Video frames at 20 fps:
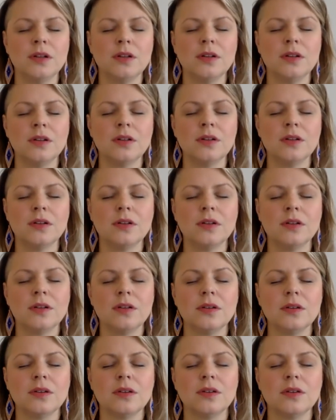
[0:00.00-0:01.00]

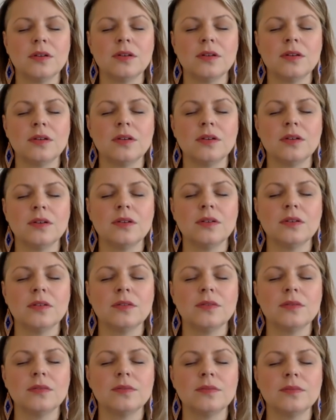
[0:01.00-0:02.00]

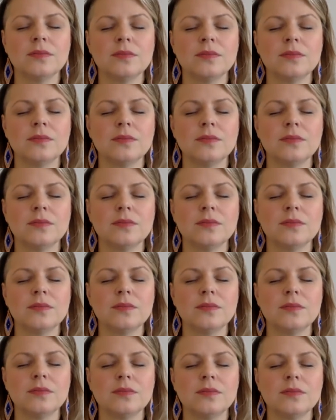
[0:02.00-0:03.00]

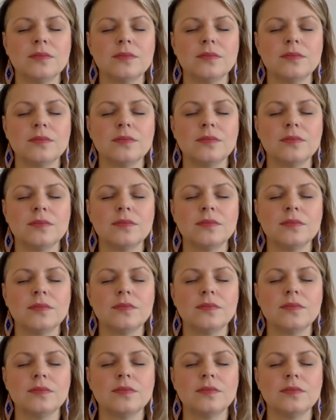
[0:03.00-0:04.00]

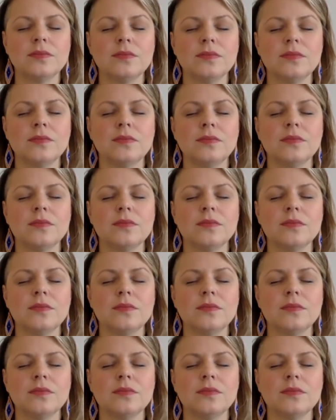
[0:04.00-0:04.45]
(silence)